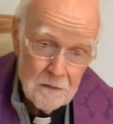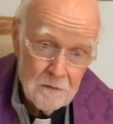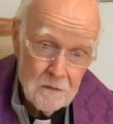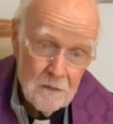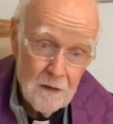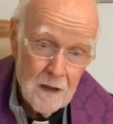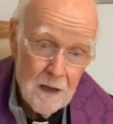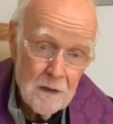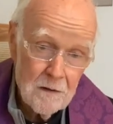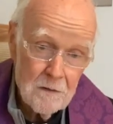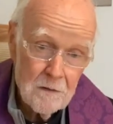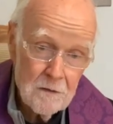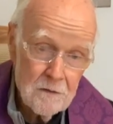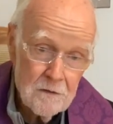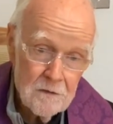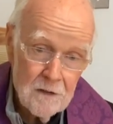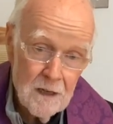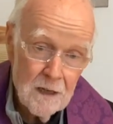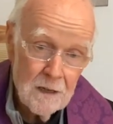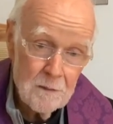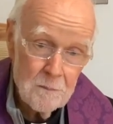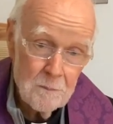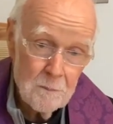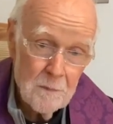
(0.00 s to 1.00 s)
the Father
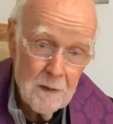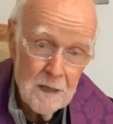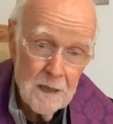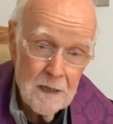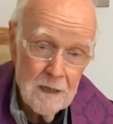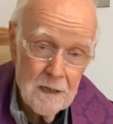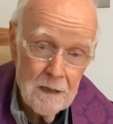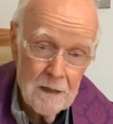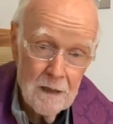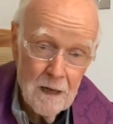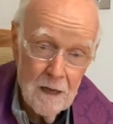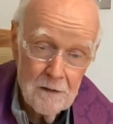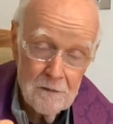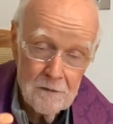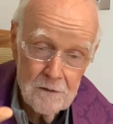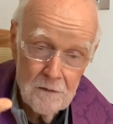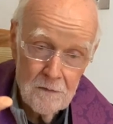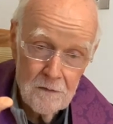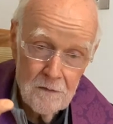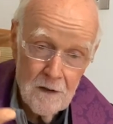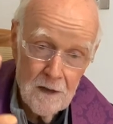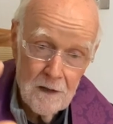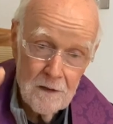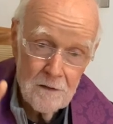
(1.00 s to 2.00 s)
sent me, as the
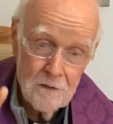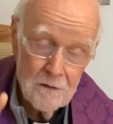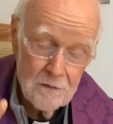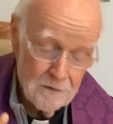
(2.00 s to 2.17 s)
Father